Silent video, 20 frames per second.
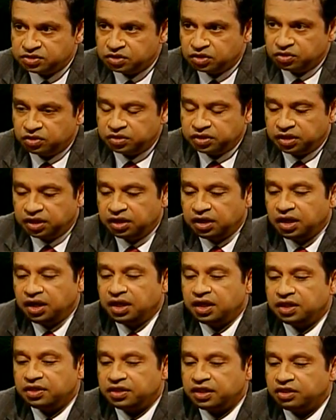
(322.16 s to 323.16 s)
and so on.
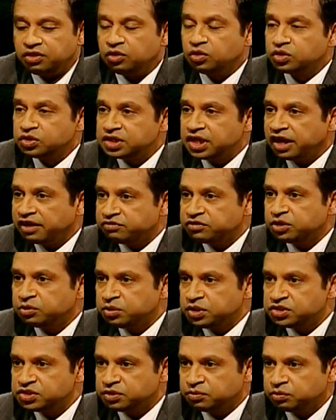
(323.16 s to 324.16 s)
That those have
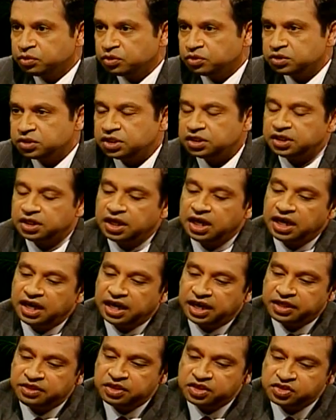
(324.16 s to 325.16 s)
to be supported.
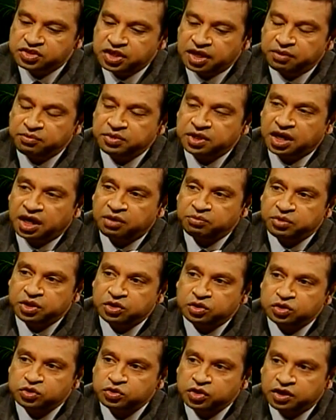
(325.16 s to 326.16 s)
At the same time,
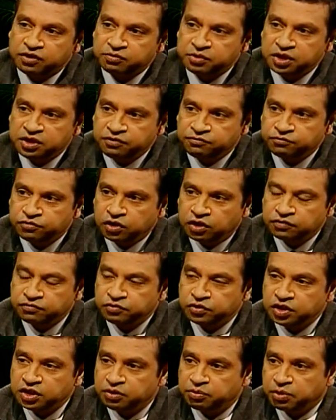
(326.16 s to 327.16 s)
because we have been
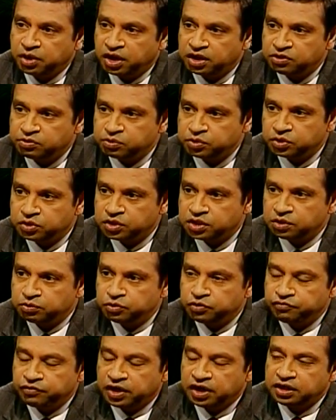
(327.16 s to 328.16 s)
involved with the PATH
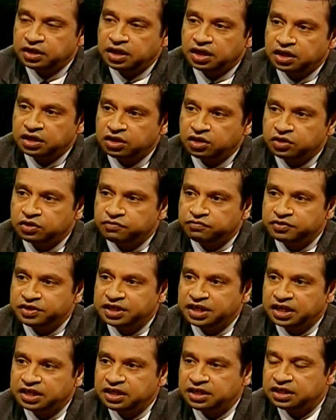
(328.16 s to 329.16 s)
program, we've had a lot of
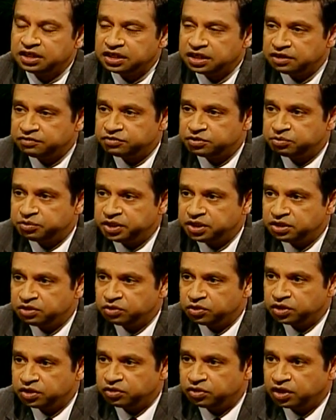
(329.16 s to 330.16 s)
technical level
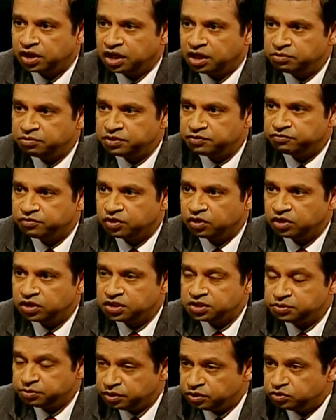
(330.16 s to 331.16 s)
meeting with our IMF
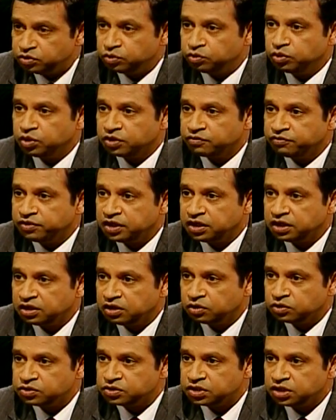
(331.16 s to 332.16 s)
colleagues, because we work very
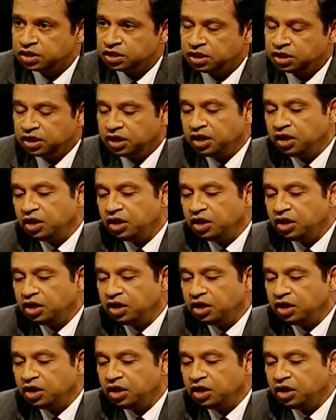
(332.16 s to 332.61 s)
closely